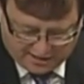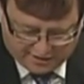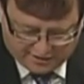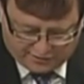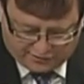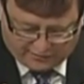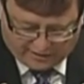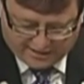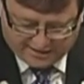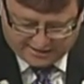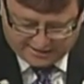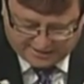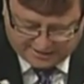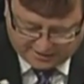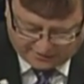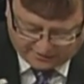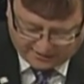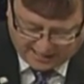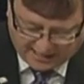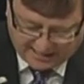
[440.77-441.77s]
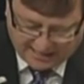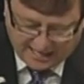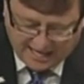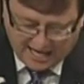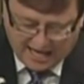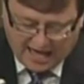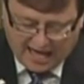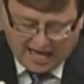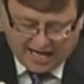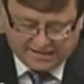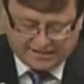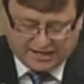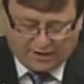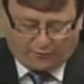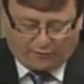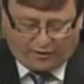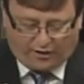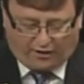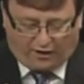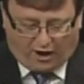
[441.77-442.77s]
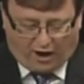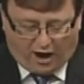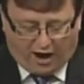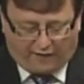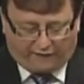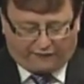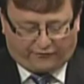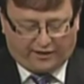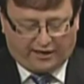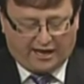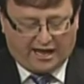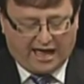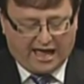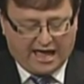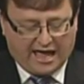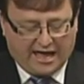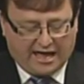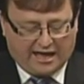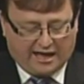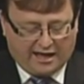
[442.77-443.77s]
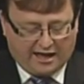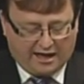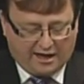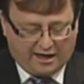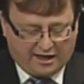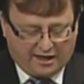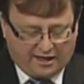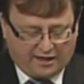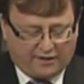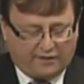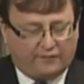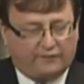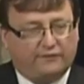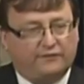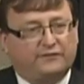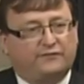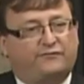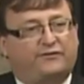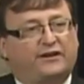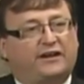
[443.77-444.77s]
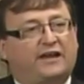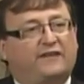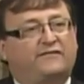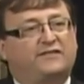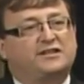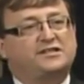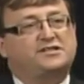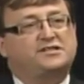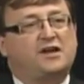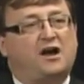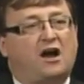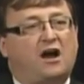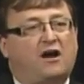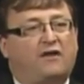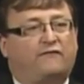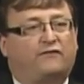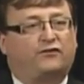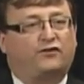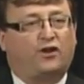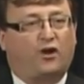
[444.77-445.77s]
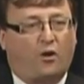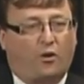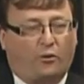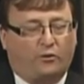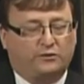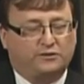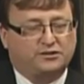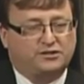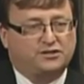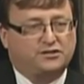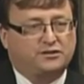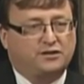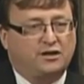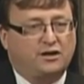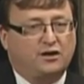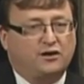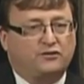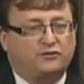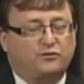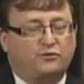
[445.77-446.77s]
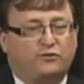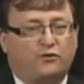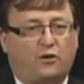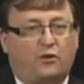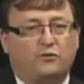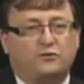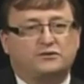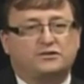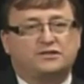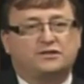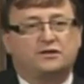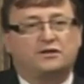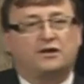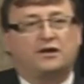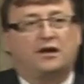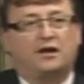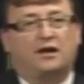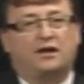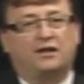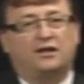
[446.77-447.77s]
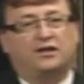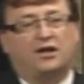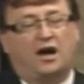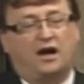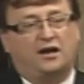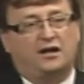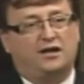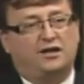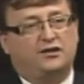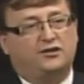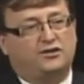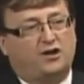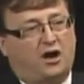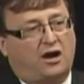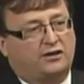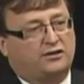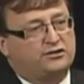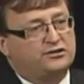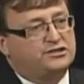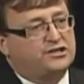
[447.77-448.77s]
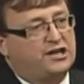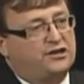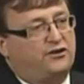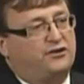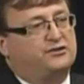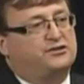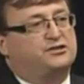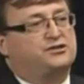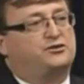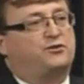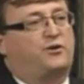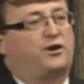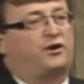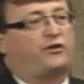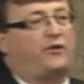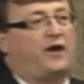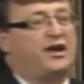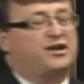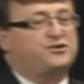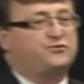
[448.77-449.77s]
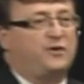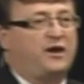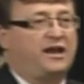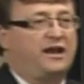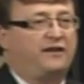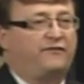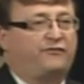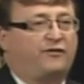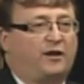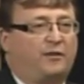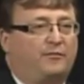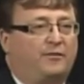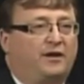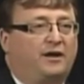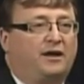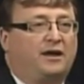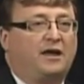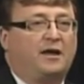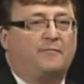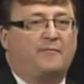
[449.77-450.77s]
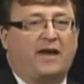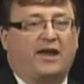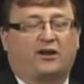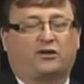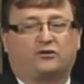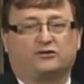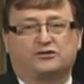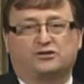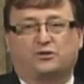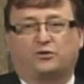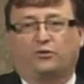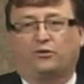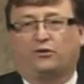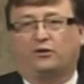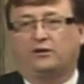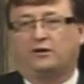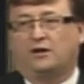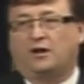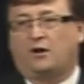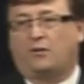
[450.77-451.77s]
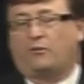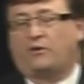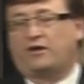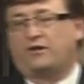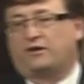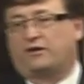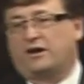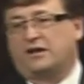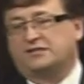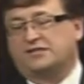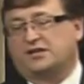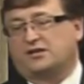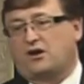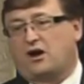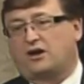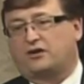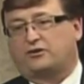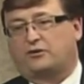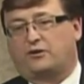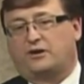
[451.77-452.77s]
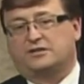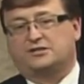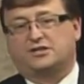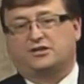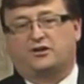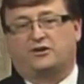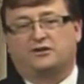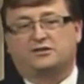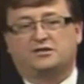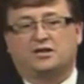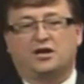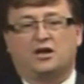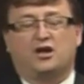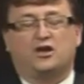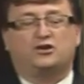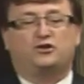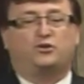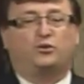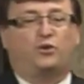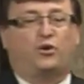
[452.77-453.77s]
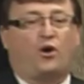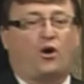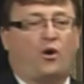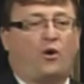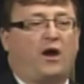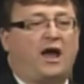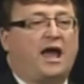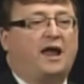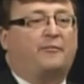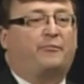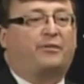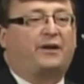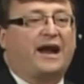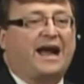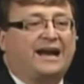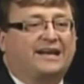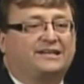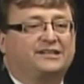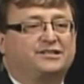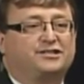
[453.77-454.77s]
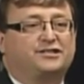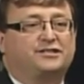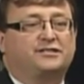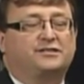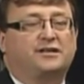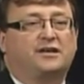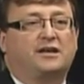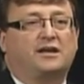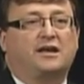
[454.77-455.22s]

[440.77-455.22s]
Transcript: in great detail yet is that we're offering a forgiveness of loans to those young doctors and nurses who are graduating from medical school, whether as a doctor or as a nurse, to go and practice